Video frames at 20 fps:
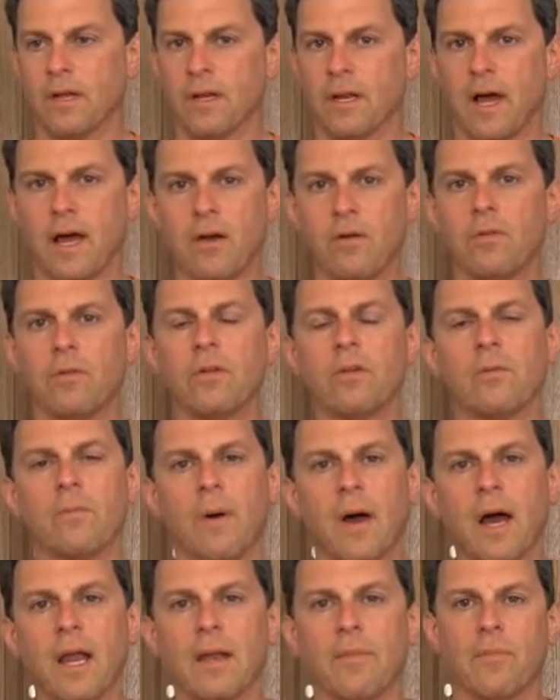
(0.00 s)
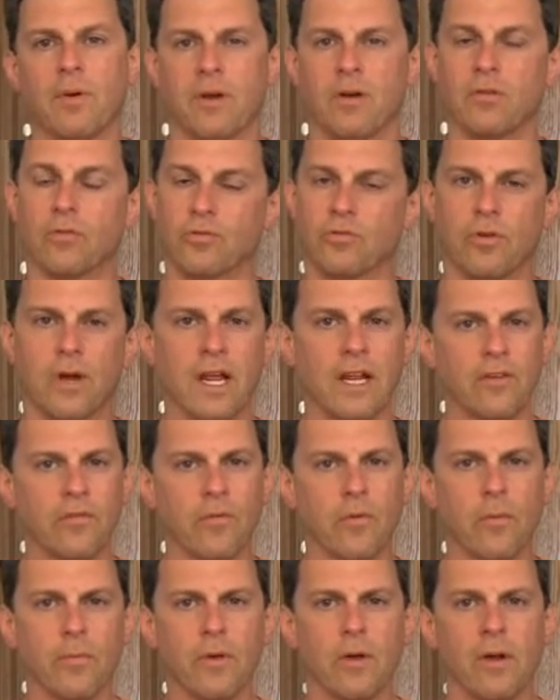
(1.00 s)
not only your body, but it'll
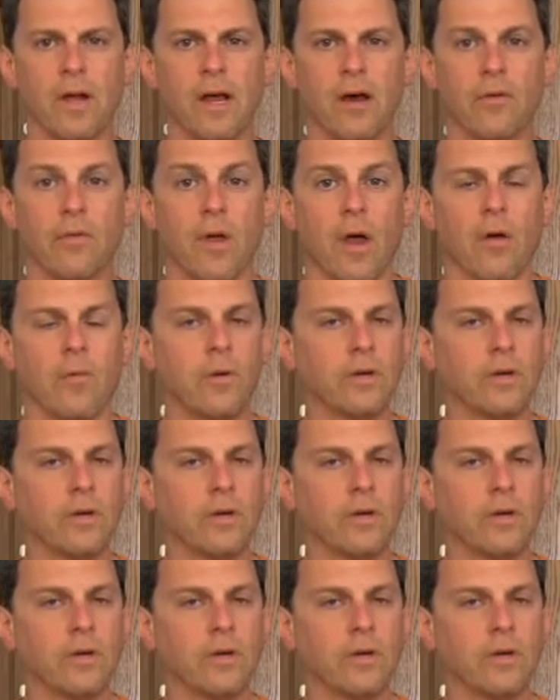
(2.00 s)
transform your health,